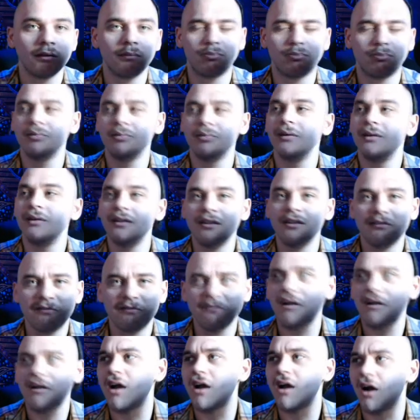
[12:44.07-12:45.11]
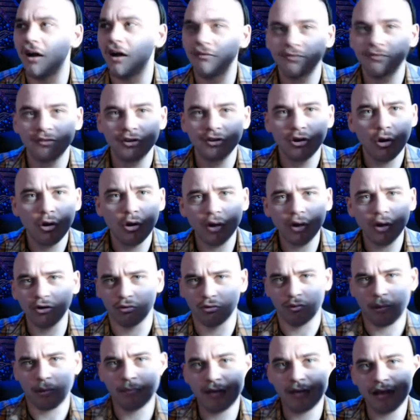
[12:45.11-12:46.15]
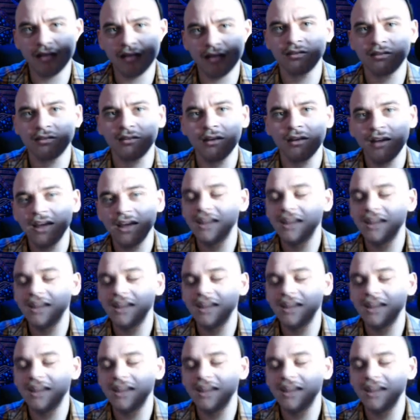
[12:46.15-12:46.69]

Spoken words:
Pfft, fuck off. You know what grumpy is?